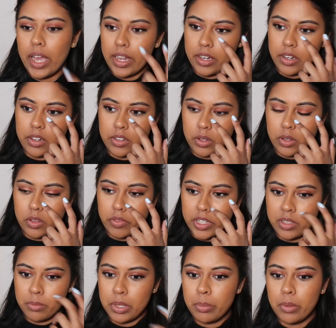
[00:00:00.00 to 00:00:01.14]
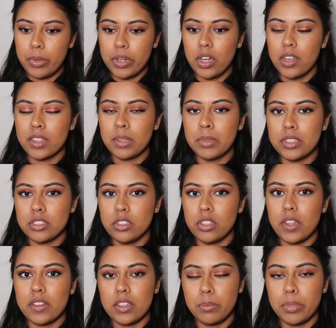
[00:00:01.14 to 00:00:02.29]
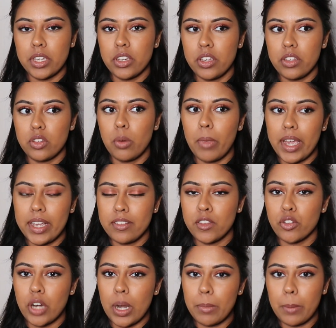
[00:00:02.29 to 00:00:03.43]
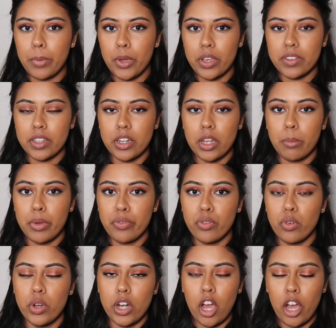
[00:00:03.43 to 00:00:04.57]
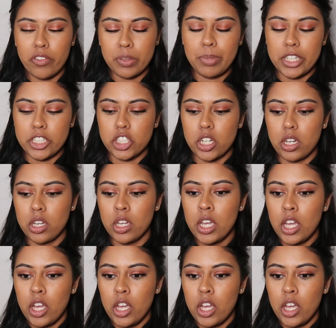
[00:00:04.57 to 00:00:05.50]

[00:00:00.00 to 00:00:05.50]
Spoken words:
And the reason people have been asking me to do this is because on my Instagram I posted a before and after picture